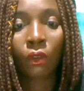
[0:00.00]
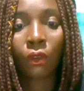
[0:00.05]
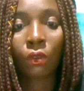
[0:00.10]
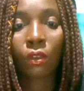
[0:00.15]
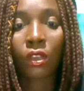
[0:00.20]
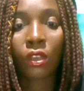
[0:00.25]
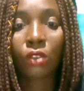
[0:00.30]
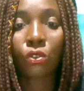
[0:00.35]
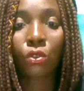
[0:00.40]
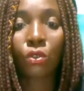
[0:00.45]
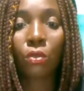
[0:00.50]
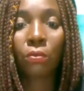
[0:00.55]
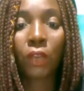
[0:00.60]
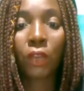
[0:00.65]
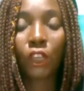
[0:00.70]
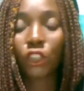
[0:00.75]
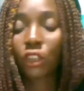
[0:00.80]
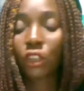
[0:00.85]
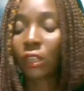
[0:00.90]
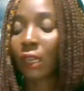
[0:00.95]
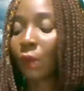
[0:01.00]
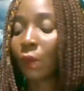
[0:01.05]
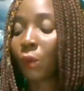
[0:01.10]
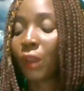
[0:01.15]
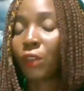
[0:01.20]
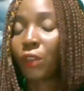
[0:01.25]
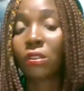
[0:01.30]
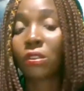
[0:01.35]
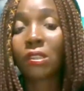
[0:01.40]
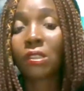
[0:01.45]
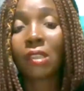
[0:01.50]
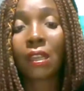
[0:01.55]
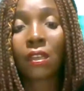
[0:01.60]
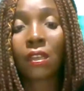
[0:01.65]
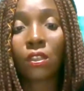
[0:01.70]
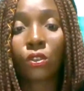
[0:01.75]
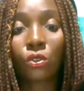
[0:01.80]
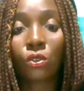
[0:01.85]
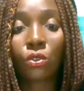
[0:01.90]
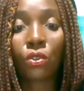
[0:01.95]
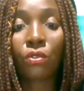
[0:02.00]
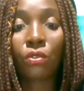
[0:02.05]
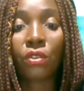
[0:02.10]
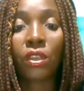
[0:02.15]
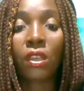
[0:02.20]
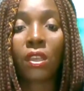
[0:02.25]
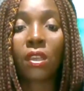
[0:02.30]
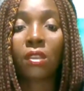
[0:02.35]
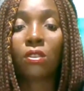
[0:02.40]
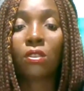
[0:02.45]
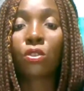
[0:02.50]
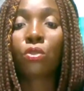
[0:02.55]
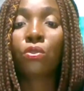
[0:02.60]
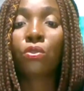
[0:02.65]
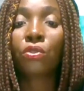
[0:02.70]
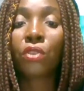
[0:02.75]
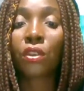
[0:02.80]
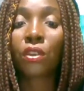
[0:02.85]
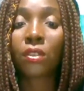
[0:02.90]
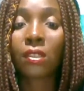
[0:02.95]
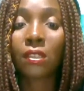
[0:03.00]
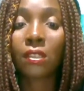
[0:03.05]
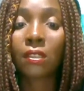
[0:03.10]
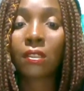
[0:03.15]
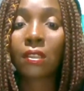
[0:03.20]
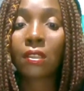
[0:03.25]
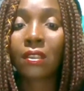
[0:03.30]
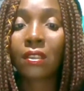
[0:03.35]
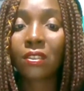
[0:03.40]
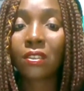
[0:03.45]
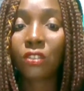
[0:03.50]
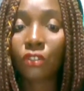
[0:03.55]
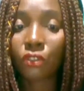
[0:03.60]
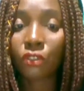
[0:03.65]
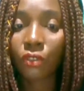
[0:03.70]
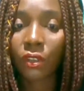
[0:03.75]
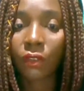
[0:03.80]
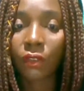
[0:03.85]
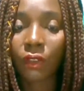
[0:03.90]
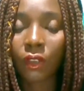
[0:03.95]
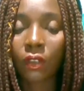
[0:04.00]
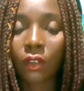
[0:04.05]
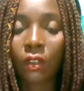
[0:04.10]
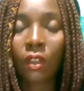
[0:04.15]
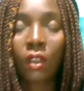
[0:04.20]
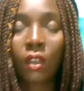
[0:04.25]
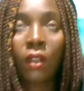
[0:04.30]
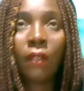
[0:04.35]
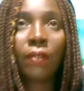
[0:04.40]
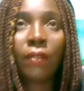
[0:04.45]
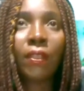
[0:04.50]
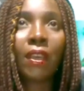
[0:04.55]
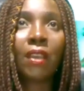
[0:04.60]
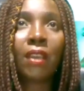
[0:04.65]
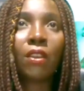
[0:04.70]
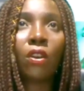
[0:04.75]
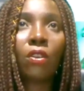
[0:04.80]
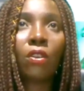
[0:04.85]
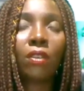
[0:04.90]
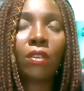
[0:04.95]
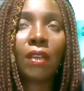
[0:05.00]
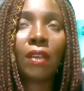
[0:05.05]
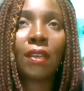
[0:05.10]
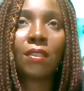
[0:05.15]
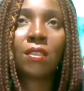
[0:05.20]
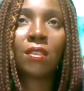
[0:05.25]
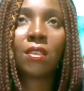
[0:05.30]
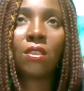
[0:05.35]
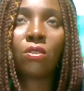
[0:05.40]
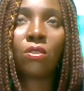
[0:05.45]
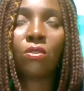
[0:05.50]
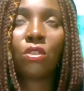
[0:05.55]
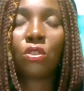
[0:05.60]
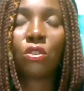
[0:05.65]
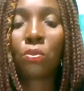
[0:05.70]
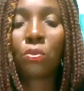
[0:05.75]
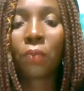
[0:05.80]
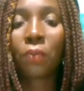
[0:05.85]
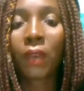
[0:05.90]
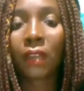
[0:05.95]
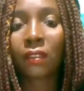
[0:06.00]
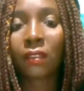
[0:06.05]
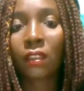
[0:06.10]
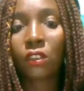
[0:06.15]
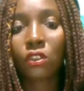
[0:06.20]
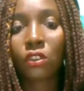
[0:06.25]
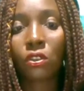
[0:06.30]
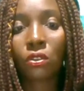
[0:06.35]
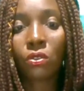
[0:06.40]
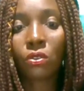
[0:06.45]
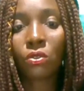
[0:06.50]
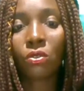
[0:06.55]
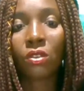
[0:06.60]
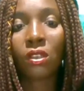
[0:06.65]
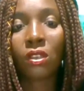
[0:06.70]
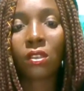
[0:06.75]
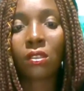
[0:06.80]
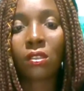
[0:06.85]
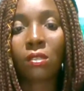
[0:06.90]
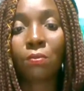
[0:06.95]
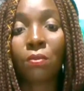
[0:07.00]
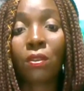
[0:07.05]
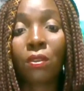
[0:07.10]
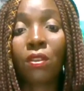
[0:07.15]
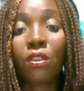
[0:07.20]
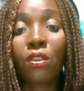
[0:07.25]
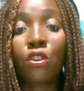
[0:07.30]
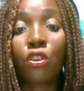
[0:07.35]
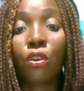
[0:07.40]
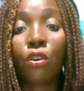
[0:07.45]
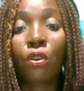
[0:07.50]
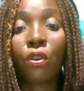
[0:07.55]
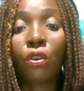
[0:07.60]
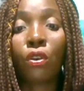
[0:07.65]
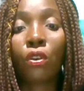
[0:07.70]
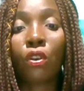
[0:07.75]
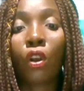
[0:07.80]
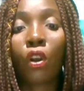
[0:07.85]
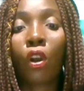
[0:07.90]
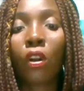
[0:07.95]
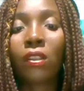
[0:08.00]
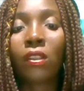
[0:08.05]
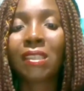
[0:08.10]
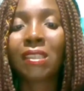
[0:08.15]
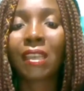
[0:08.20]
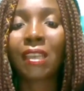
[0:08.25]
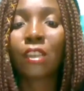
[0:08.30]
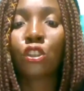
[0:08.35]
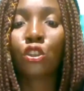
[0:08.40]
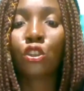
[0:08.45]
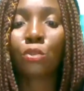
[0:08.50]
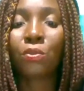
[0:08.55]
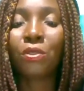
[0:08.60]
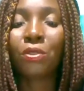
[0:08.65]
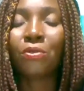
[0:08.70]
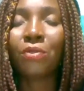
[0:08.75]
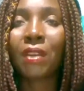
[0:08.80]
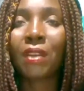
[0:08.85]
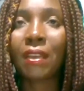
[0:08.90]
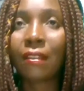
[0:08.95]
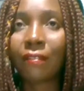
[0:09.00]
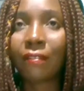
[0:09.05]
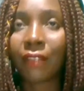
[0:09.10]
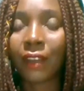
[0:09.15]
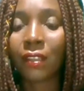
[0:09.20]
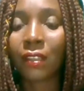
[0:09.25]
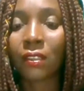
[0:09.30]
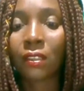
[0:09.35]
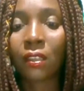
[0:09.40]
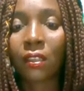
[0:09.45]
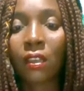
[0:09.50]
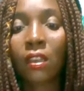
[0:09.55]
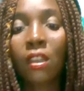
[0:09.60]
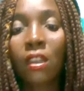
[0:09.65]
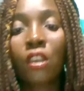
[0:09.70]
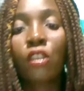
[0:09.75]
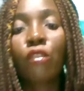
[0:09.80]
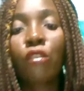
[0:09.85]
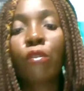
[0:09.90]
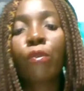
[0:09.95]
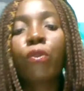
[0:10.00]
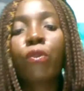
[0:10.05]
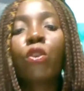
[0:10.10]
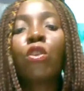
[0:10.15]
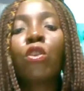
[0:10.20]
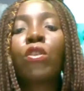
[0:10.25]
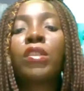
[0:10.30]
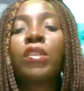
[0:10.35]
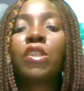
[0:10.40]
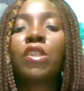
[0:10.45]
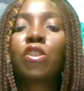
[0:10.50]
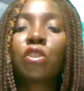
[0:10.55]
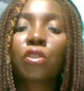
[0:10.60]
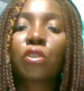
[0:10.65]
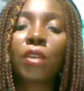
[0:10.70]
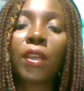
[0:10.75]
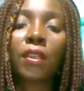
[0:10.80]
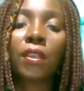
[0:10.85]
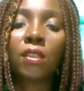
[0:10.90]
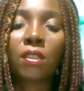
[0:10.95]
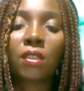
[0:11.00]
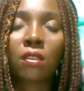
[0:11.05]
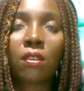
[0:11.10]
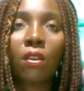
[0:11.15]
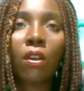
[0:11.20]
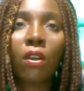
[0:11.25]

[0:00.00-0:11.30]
Okay, so make sure that when you're telling story, it's curiosity driven. Then another thing you need to pay attention to is your content should be relevant. Follow the trend.